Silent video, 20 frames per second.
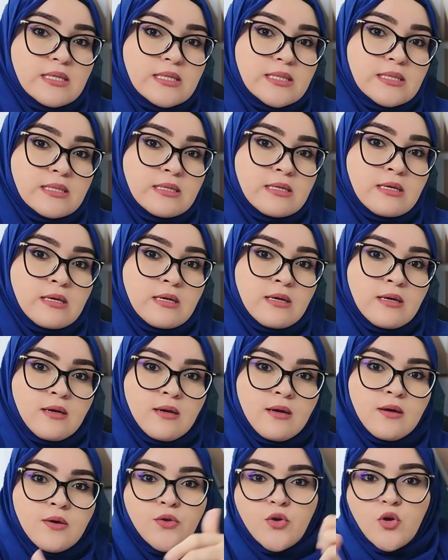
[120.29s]
D C,
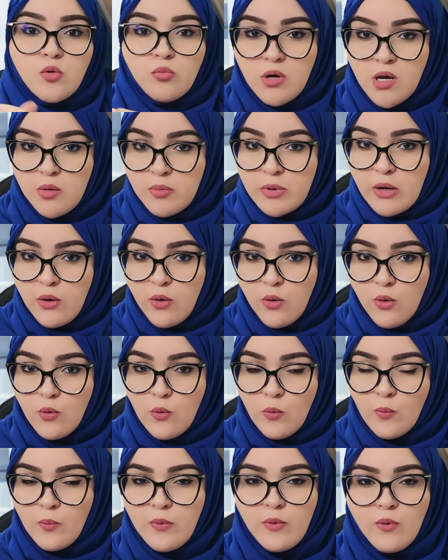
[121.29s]
your mom at
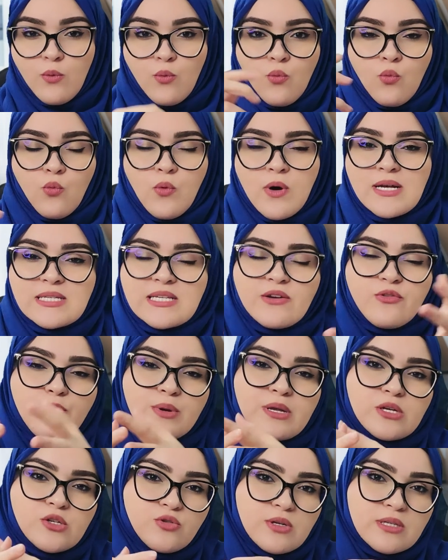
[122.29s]
home. Why is
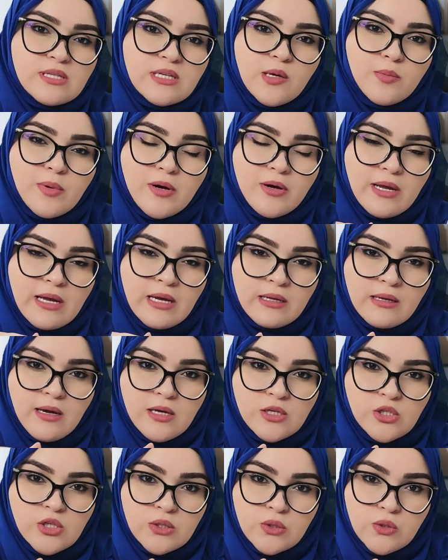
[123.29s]
everybody stressing about hand
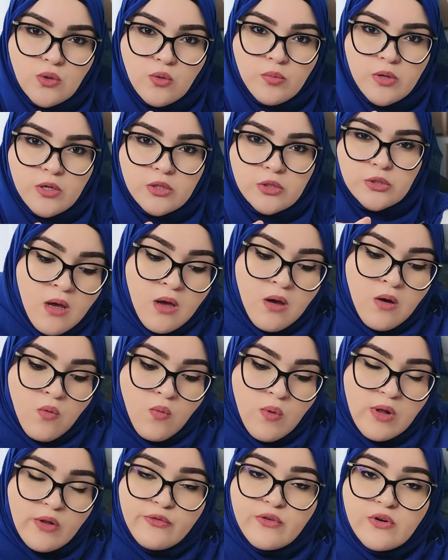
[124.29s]
hygiene so much?
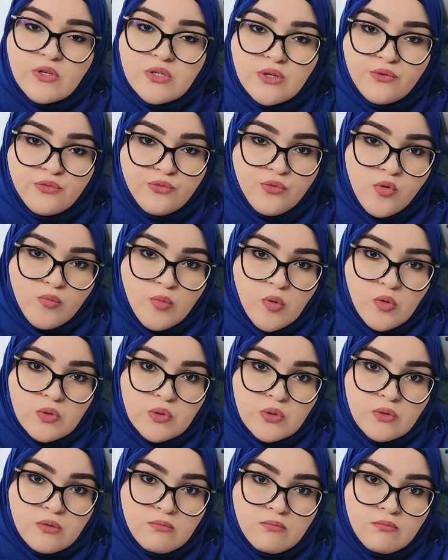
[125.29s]
Well, first and
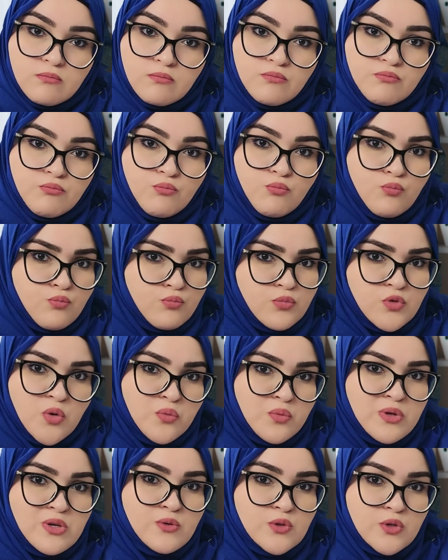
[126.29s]
foremost,
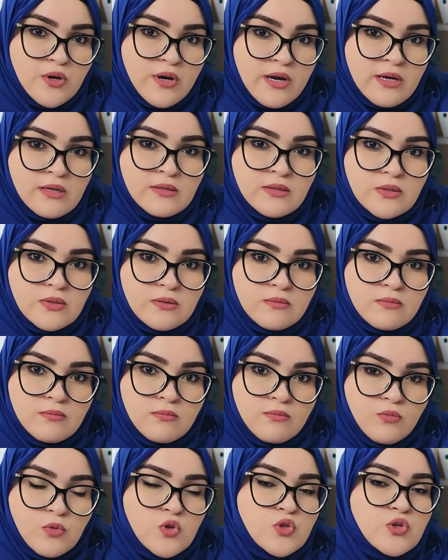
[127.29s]
don't we use our hands?
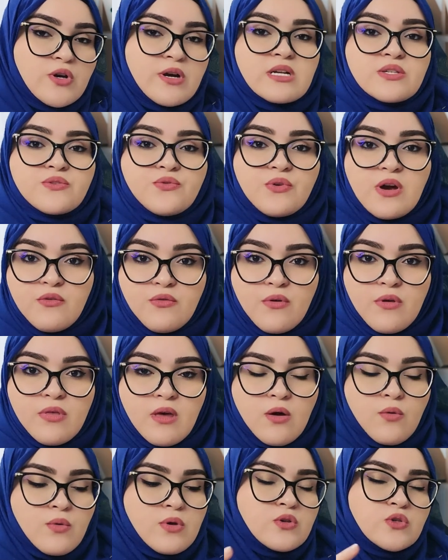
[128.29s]
We use our hands for
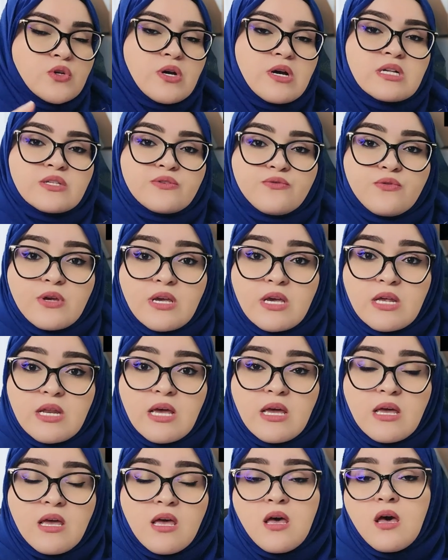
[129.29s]
everything. We use our hands for
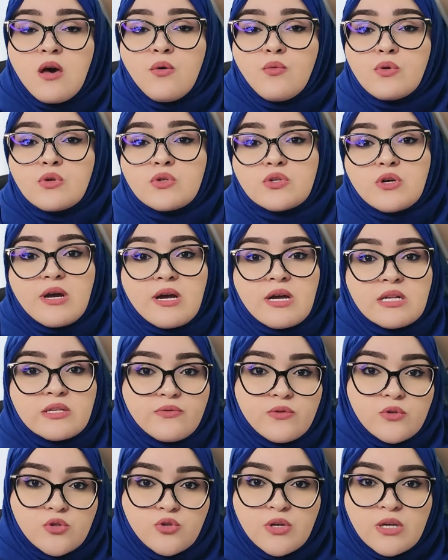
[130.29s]
eating, we use our
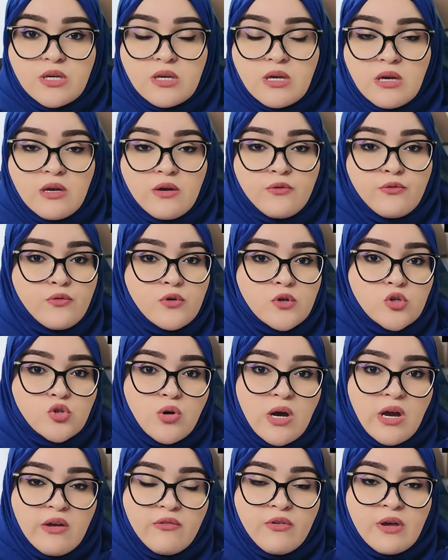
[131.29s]
hands for drinking, for
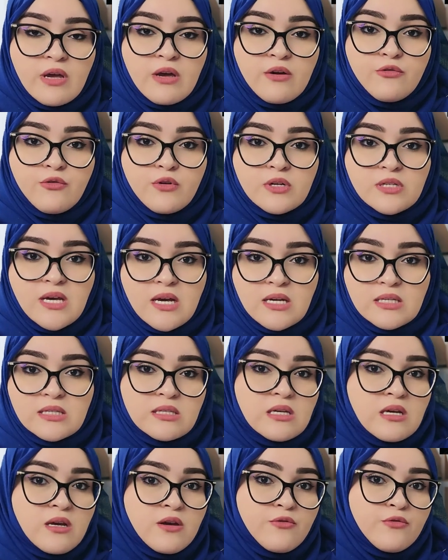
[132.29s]
driving, for
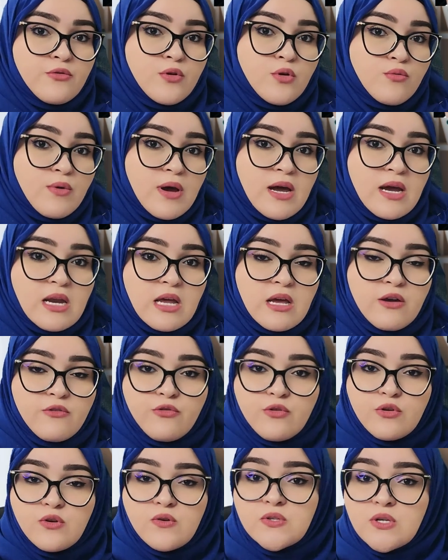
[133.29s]
texting, for writing,
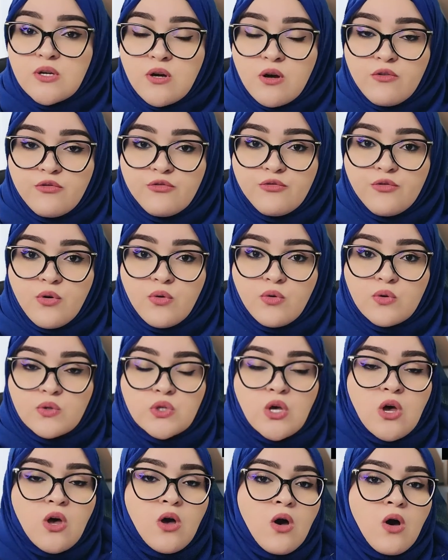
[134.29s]
for using our
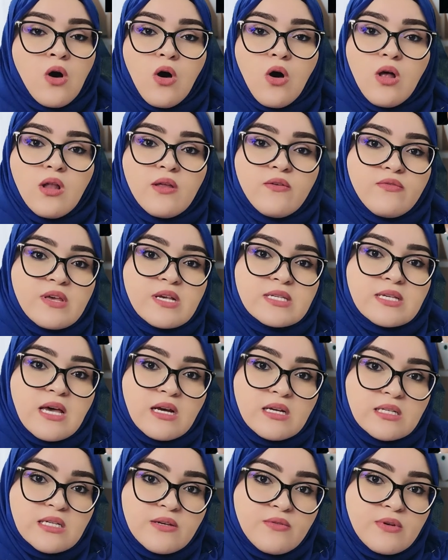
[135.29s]
phones. All of these
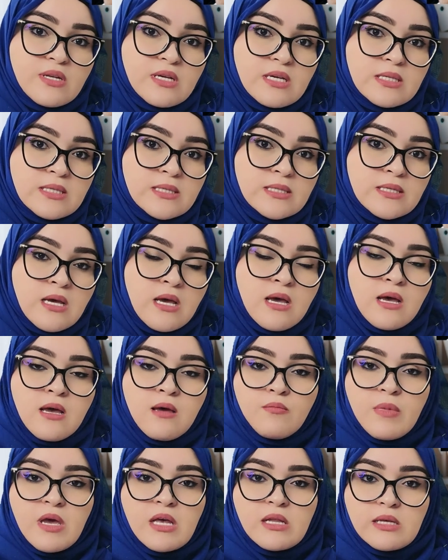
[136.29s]
activities
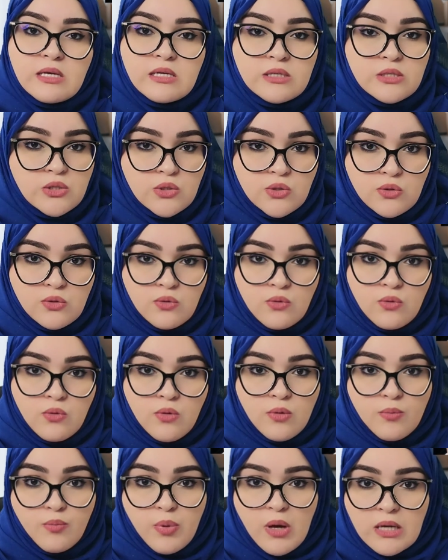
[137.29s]
may lead to
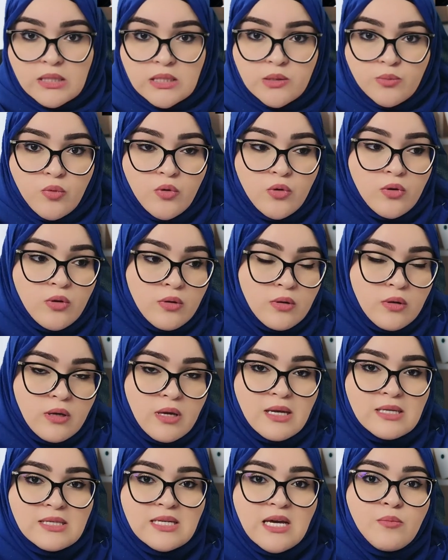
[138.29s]
possible
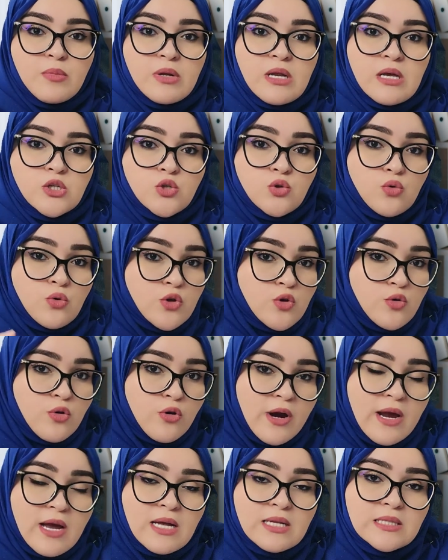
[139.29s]
contamination, or
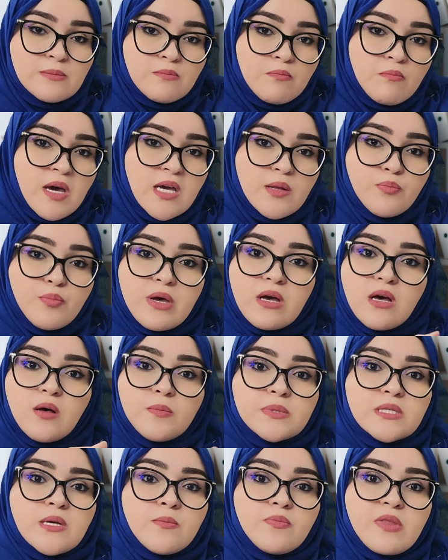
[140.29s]
your hands might pick
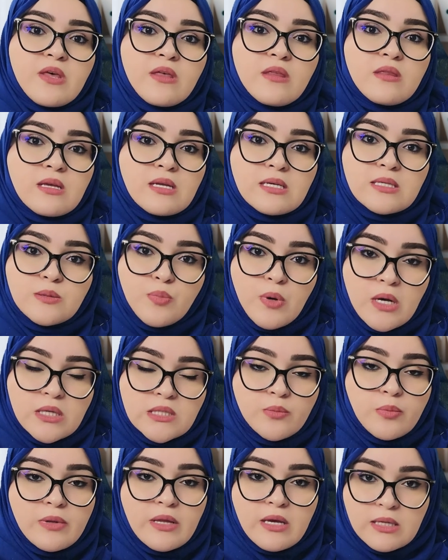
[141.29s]
up something that is
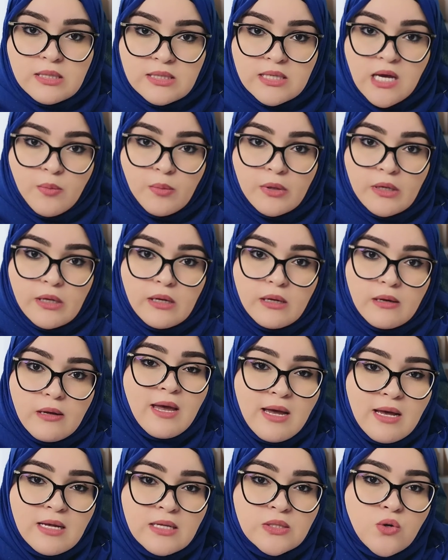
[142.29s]
possibly contaminated.
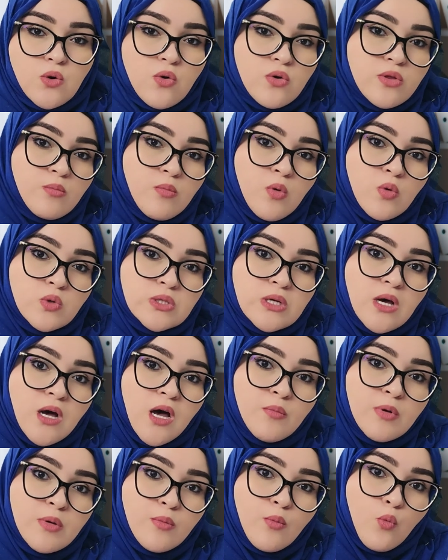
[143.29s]
Hands are the most
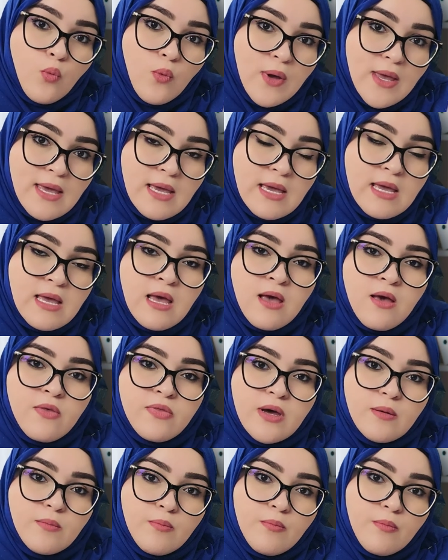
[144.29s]
common way
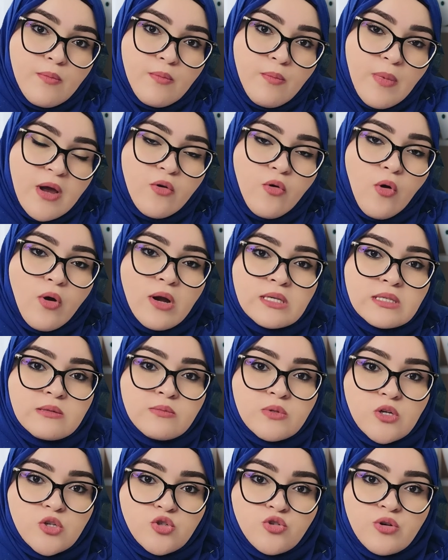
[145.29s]
that
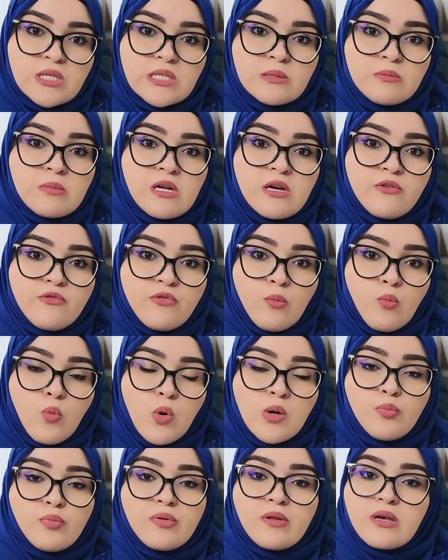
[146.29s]
microorganisms are transmitted from
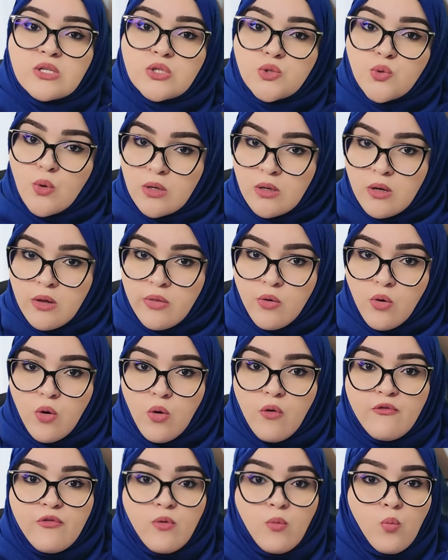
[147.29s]
one place to another
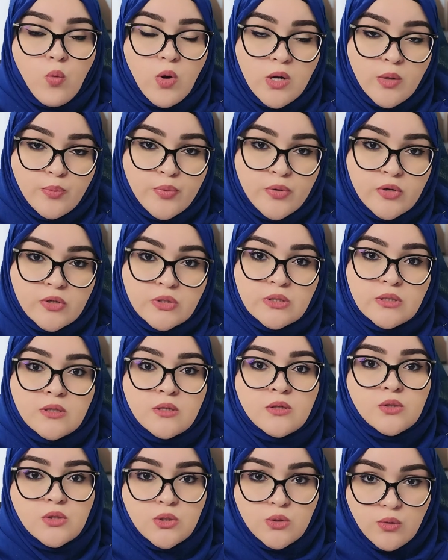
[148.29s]
or from one
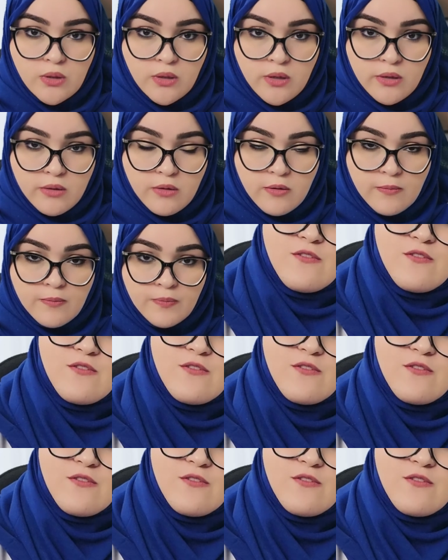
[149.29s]
person to another.